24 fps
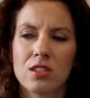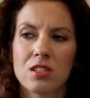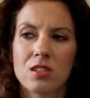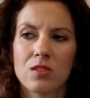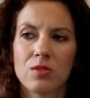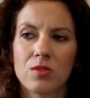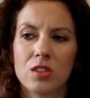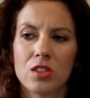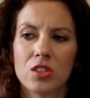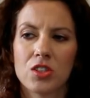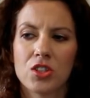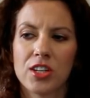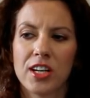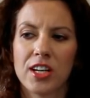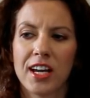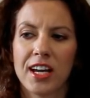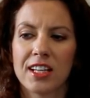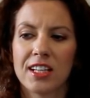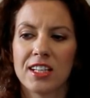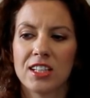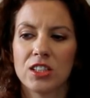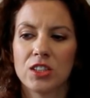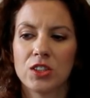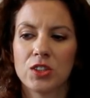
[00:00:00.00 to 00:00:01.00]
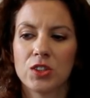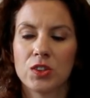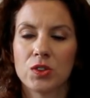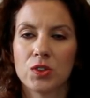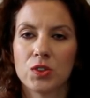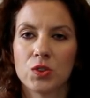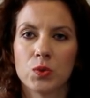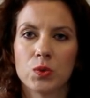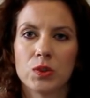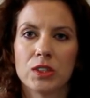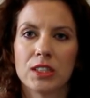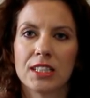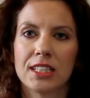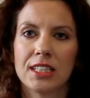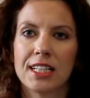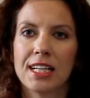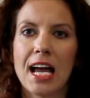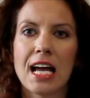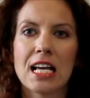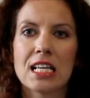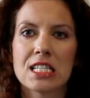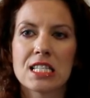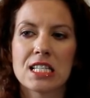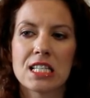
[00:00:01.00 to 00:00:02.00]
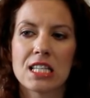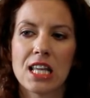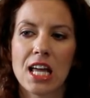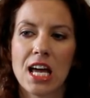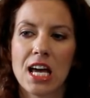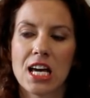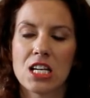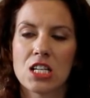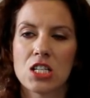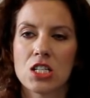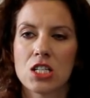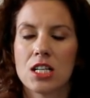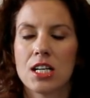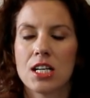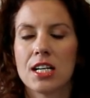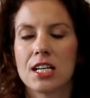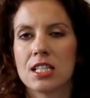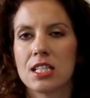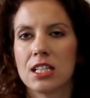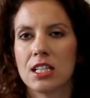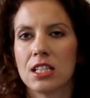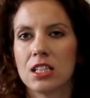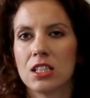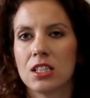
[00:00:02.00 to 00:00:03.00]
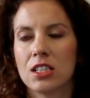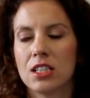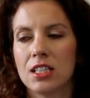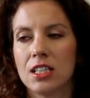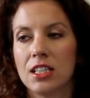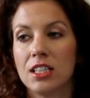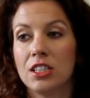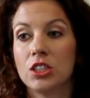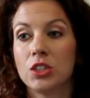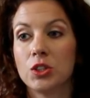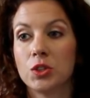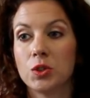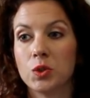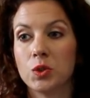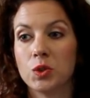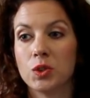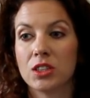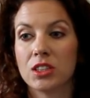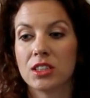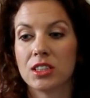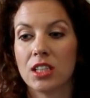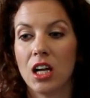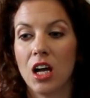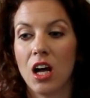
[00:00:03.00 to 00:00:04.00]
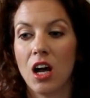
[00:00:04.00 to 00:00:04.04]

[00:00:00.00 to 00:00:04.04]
of all, she had issues with gasiness, she had issues